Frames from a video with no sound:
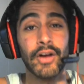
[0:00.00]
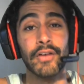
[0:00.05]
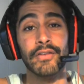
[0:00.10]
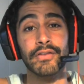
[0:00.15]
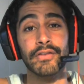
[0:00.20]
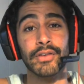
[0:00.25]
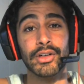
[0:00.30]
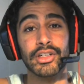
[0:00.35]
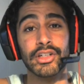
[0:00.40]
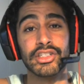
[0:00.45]

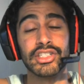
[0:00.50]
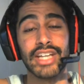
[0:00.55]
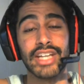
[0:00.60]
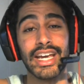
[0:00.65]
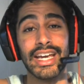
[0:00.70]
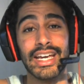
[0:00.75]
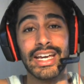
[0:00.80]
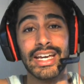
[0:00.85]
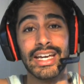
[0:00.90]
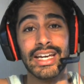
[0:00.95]
versus
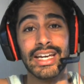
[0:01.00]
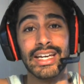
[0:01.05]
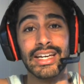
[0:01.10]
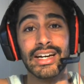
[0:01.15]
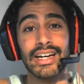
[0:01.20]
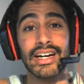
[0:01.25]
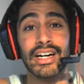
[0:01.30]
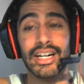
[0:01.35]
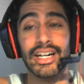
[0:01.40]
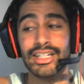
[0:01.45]

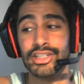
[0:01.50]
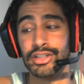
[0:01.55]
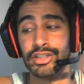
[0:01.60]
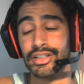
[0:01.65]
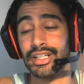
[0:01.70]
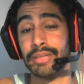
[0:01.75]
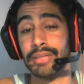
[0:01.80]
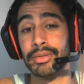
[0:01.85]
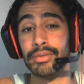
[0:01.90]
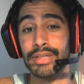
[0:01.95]
a
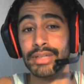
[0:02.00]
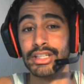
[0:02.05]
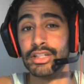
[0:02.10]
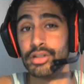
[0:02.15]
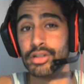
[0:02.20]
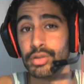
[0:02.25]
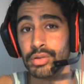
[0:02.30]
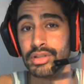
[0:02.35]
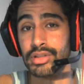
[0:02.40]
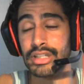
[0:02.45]
Hunter, and let me read the
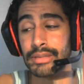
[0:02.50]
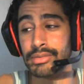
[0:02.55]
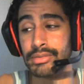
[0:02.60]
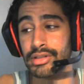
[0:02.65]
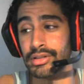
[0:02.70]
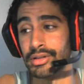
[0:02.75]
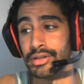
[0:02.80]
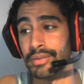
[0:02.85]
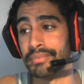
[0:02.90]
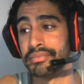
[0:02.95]
tooltip
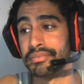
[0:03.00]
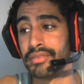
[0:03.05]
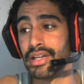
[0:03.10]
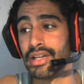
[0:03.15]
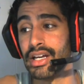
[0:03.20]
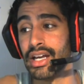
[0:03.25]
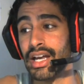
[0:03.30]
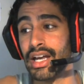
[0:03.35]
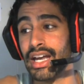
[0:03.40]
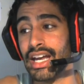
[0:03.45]
to you.
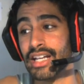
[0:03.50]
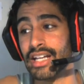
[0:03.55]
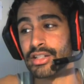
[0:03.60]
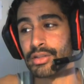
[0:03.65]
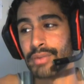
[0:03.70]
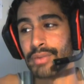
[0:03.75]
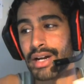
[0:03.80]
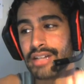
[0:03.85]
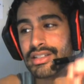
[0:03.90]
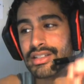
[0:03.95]
It
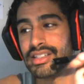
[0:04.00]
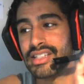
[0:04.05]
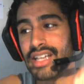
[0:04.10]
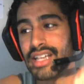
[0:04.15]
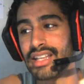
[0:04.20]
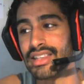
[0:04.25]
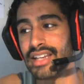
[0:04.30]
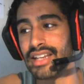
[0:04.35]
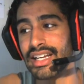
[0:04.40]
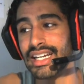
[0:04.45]
surrounds the
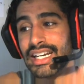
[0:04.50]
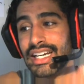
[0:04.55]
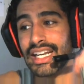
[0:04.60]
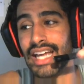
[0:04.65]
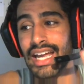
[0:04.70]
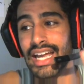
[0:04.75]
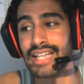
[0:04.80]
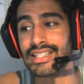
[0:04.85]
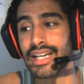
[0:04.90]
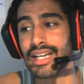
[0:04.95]
Death Knight in an
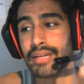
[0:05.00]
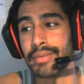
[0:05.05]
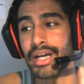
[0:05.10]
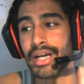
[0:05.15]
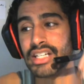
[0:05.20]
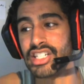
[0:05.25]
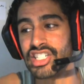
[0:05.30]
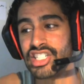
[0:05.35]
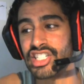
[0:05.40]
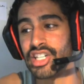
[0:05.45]

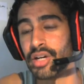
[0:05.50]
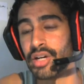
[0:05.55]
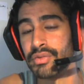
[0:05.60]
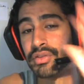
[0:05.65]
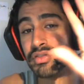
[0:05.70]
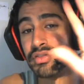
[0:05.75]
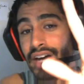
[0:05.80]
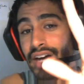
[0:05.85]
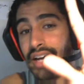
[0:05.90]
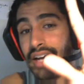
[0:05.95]
AntiMagic Shell
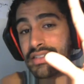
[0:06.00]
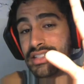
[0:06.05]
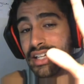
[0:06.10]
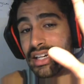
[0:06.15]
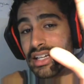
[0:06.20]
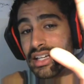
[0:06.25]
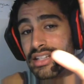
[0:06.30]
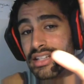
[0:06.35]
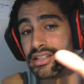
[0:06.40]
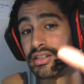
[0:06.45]
for 5
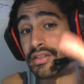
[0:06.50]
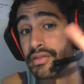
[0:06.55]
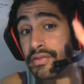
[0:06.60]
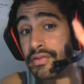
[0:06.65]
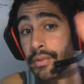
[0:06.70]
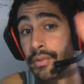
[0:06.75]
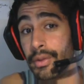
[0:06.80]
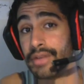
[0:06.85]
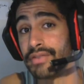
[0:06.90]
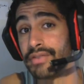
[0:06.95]
seconds,
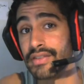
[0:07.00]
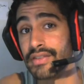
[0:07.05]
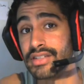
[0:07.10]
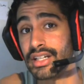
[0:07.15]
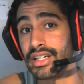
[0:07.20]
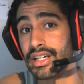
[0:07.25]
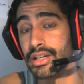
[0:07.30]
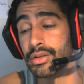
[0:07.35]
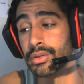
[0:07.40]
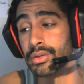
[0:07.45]

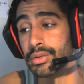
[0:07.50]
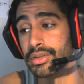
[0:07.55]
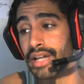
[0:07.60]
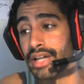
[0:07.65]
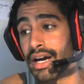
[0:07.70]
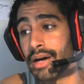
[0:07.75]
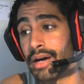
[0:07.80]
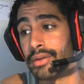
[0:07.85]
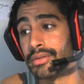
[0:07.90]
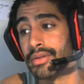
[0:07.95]
45-second
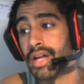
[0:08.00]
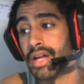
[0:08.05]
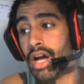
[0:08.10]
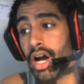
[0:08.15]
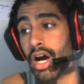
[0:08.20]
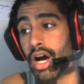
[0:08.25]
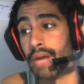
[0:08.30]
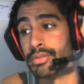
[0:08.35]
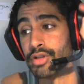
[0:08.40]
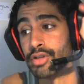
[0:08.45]
cooldown,
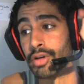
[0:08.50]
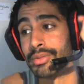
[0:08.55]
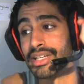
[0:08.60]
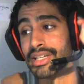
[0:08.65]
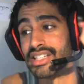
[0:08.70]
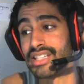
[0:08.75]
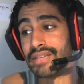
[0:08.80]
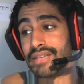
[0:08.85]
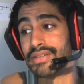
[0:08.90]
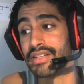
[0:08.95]

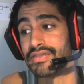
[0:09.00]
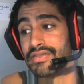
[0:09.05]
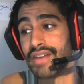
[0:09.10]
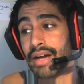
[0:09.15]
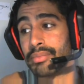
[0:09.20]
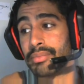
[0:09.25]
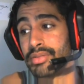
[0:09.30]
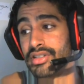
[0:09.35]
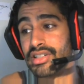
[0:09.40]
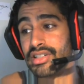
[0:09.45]
absorbing
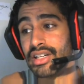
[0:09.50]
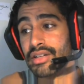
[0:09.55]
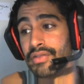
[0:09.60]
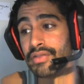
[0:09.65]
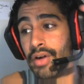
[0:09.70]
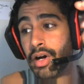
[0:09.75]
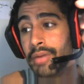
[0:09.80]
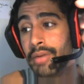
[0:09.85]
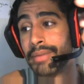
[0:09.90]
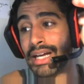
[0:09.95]
75%
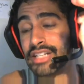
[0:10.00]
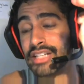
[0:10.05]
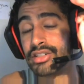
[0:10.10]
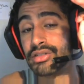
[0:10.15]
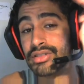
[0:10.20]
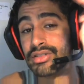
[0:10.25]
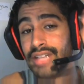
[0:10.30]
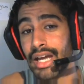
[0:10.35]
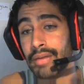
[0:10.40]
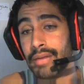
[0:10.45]
of all
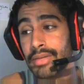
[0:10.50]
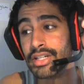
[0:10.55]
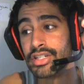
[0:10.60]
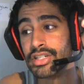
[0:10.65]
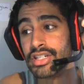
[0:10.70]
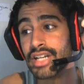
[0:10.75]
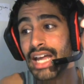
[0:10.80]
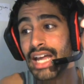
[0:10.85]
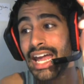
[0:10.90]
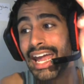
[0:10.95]
magical
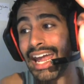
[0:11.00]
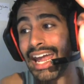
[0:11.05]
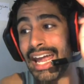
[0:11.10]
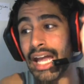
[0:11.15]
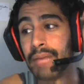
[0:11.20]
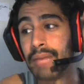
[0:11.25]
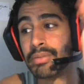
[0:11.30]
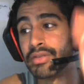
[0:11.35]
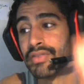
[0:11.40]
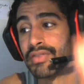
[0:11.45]
damage,
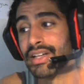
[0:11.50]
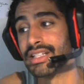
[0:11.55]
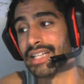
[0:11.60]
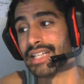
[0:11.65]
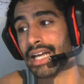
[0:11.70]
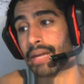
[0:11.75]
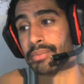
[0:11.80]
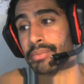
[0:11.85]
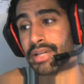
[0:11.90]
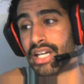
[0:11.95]
and
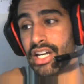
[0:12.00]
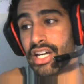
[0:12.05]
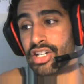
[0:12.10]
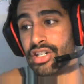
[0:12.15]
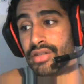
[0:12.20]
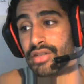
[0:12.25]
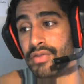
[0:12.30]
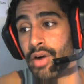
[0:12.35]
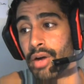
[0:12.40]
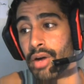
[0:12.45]
preventing
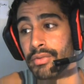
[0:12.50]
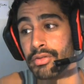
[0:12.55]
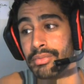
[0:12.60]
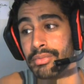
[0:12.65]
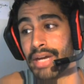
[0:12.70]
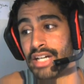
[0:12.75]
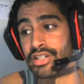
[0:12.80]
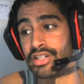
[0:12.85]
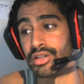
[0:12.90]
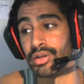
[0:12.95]
application of harmful
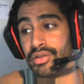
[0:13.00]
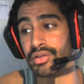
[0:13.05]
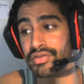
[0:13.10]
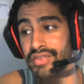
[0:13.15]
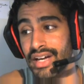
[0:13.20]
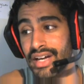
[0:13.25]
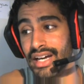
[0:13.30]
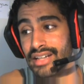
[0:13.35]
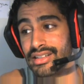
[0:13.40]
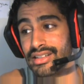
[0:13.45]
magical
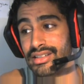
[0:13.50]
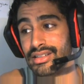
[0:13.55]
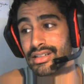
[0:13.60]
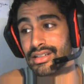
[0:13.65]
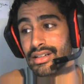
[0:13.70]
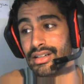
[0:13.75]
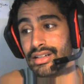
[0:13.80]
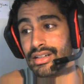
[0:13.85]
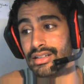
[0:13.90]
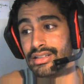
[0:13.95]
effects.
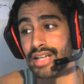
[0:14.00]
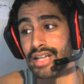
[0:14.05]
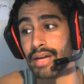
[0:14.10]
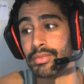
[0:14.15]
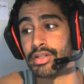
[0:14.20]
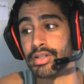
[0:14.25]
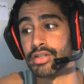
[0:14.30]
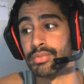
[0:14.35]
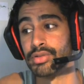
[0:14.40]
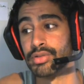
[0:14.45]

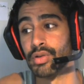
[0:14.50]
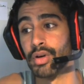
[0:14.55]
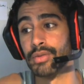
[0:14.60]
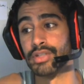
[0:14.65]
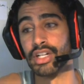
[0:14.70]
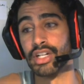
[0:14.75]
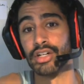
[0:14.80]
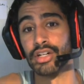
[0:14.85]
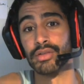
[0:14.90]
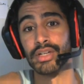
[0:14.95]
Damage
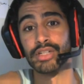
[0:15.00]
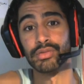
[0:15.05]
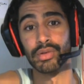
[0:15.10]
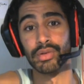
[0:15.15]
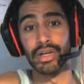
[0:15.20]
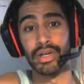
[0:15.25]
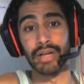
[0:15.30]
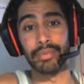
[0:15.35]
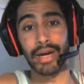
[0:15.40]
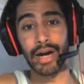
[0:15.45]
absorbed generates
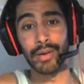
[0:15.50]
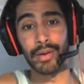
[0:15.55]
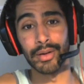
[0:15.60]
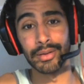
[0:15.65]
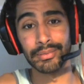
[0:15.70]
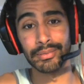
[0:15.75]
runic power.